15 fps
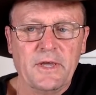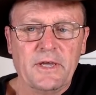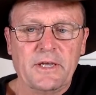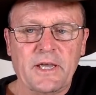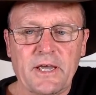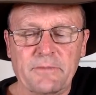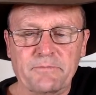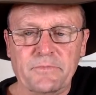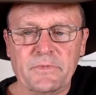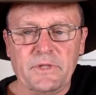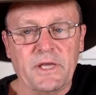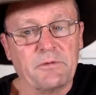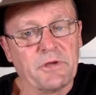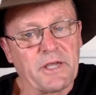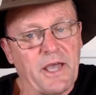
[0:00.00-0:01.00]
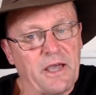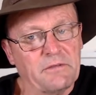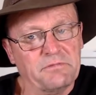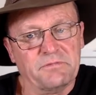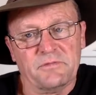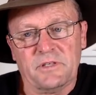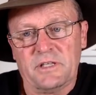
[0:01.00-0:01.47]
Yeah, there we
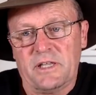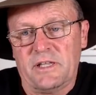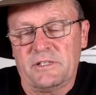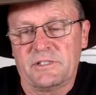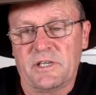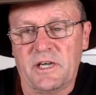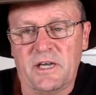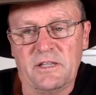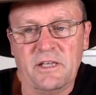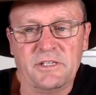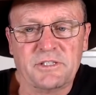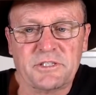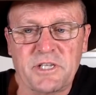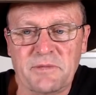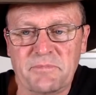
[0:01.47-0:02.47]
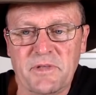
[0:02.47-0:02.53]
go. There's uh, there's a tip.